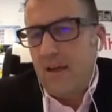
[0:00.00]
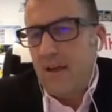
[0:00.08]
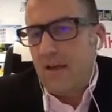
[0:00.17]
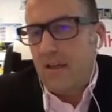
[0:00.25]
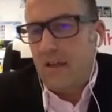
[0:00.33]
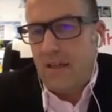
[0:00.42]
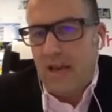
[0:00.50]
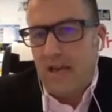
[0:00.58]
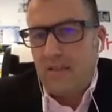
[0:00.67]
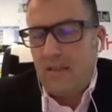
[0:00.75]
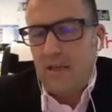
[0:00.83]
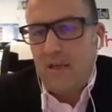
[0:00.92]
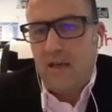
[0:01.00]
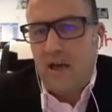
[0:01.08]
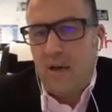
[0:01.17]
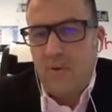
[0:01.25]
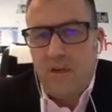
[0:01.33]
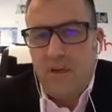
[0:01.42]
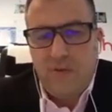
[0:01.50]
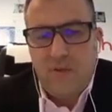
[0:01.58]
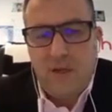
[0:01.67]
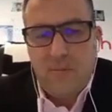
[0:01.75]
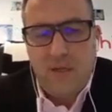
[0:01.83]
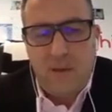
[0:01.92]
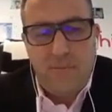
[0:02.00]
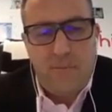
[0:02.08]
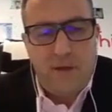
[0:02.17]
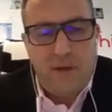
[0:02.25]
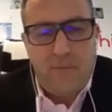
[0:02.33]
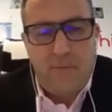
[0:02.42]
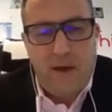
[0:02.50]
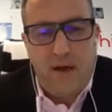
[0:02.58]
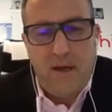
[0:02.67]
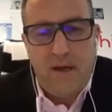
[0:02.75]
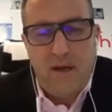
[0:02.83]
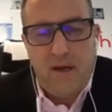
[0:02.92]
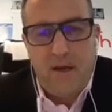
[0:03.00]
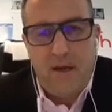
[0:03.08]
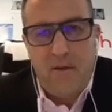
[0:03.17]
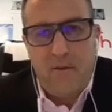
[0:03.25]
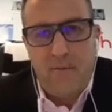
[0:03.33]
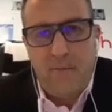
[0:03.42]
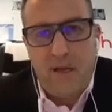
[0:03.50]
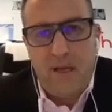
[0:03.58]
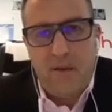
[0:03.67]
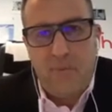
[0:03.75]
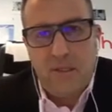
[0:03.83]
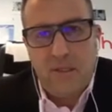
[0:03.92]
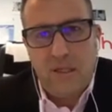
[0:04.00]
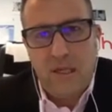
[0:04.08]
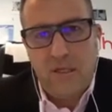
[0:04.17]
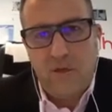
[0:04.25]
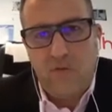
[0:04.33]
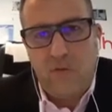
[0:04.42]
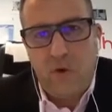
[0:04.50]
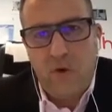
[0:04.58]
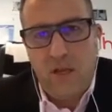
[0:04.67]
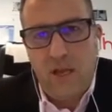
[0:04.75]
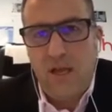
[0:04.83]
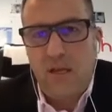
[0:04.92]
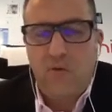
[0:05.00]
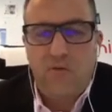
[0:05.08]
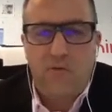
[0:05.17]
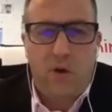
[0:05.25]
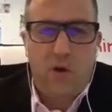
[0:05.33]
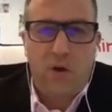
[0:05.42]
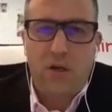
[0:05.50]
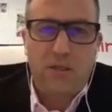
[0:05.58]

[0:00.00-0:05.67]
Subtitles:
that, I believe, sums up my little presentation for today. You've learned